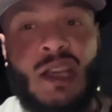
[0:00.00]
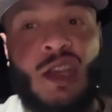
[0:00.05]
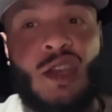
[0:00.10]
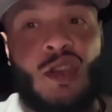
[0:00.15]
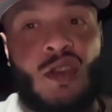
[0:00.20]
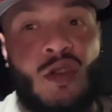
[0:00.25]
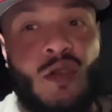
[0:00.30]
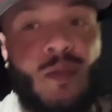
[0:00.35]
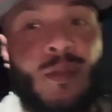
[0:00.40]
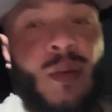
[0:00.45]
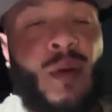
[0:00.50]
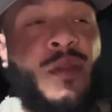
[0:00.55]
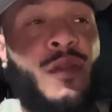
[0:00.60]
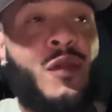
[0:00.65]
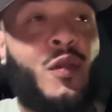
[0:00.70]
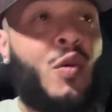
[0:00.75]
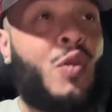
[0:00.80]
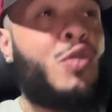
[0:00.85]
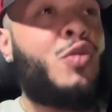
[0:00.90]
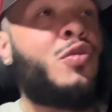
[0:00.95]
you
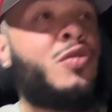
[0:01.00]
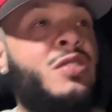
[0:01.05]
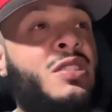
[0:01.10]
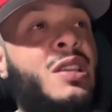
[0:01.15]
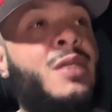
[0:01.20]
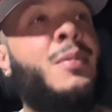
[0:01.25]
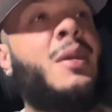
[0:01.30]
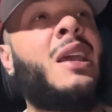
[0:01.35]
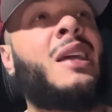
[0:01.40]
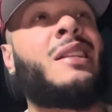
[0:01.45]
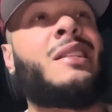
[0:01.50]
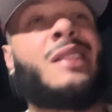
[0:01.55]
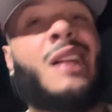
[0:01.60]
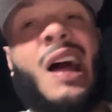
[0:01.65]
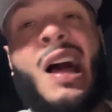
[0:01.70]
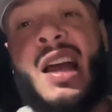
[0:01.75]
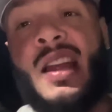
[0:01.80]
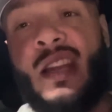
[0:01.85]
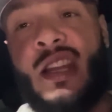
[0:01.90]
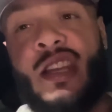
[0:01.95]
before you see me and
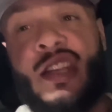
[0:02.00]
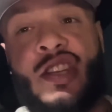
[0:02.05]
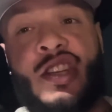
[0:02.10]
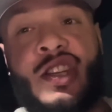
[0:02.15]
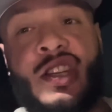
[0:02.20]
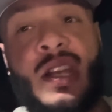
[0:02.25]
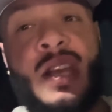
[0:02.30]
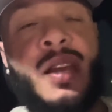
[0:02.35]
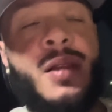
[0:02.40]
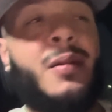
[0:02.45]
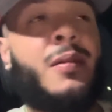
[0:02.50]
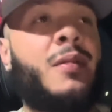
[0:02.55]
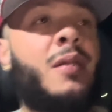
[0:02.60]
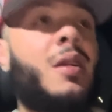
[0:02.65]
line your shit,